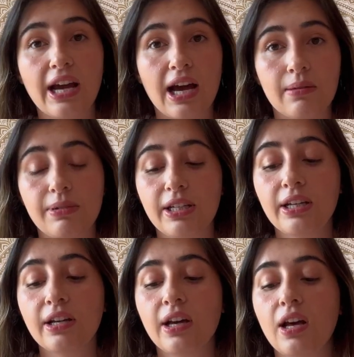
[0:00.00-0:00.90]

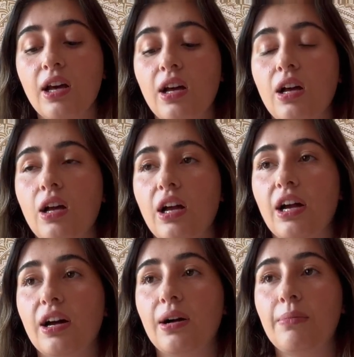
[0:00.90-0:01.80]
Abby.
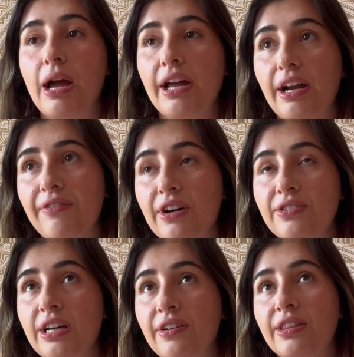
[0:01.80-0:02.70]
Um, and I
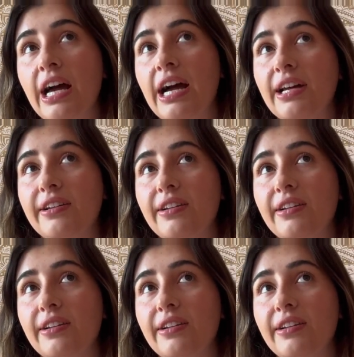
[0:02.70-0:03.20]
found out that